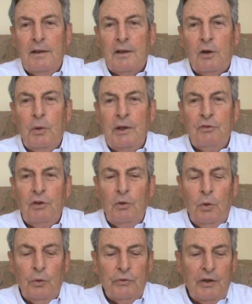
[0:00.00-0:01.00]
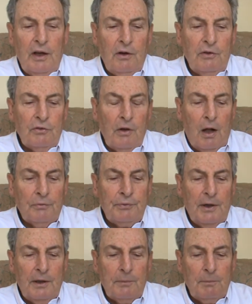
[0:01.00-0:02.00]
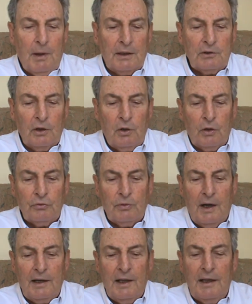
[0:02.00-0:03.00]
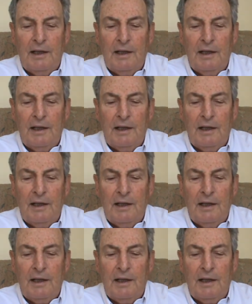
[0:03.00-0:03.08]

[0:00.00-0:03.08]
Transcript: The question horse here is Nafa, Mike de Kock's runner.